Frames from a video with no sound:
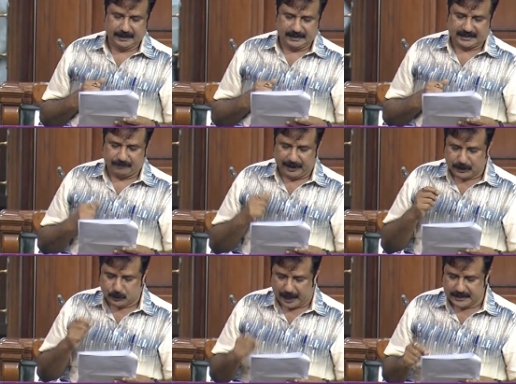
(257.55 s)
Is the way
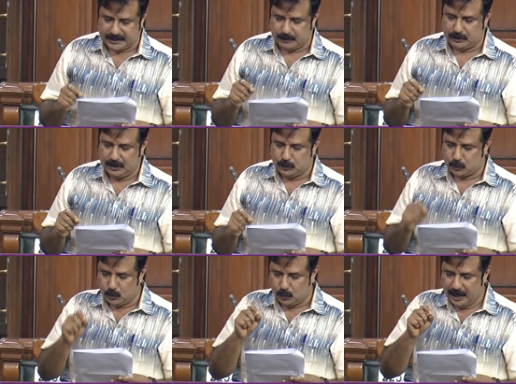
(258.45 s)
to achieve
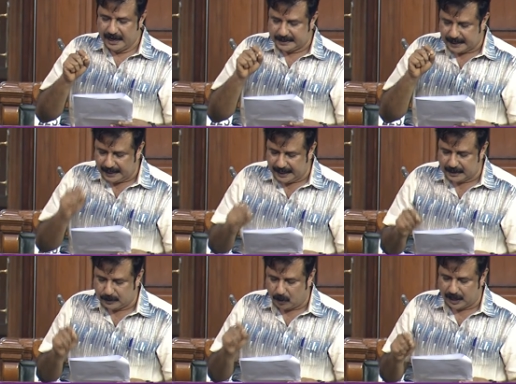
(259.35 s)
$2
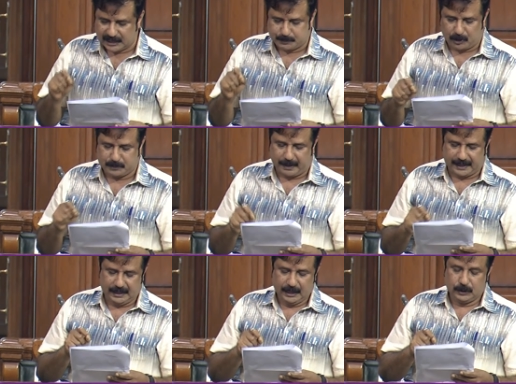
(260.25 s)
trillion exports
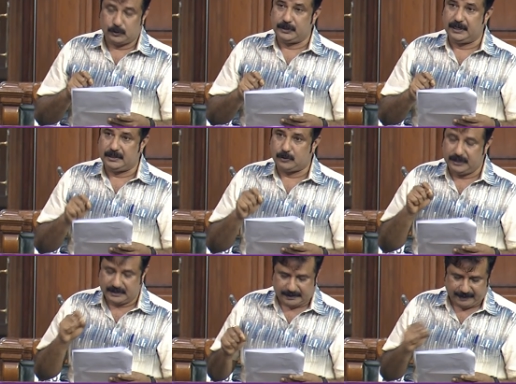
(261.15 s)
by
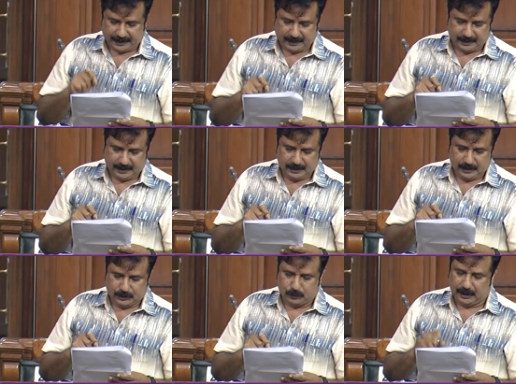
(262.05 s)
2027?
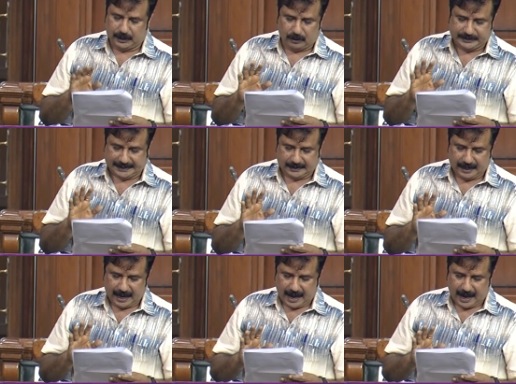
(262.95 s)
Surely no, sir.